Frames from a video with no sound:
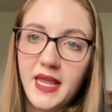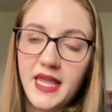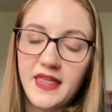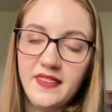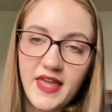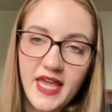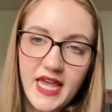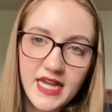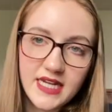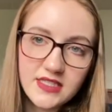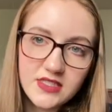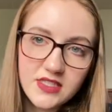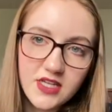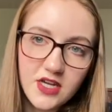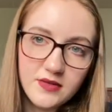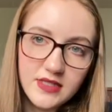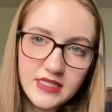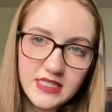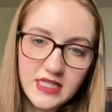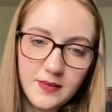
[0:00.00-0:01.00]
and the hex code
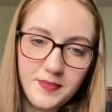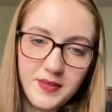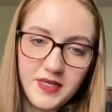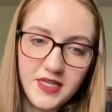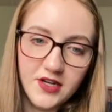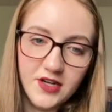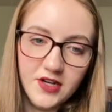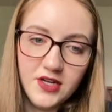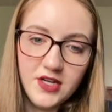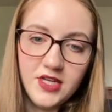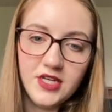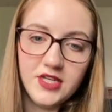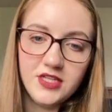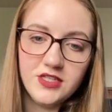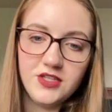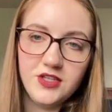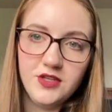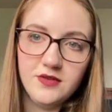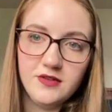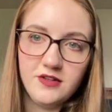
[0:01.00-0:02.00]
is up here. So
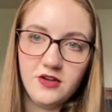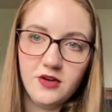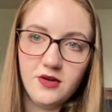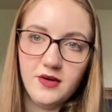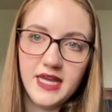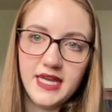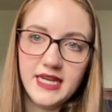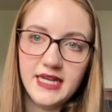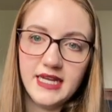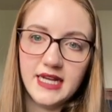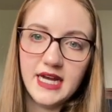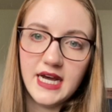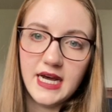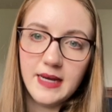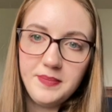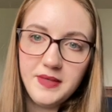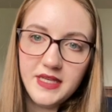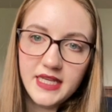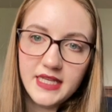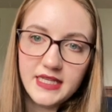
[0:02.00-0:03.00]
you would go ahead and
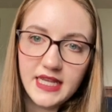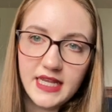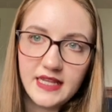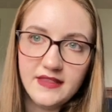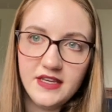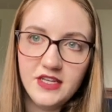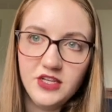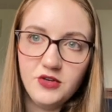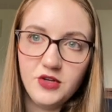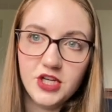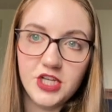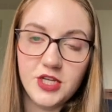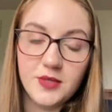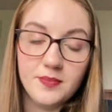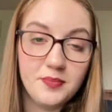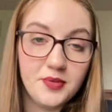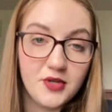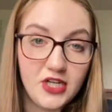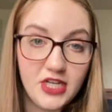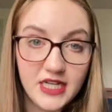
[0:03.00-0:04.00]
copy it, and then you could
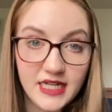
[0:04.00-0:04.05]
put it